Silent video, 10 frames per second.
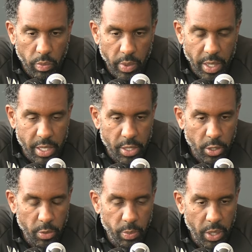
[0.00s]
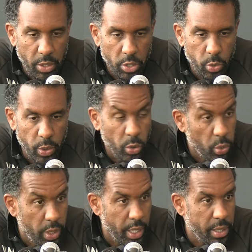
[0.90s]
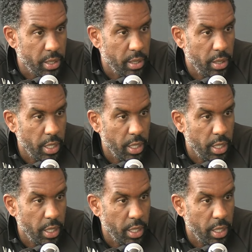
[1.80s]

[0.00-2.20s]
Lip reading: this is not because we do that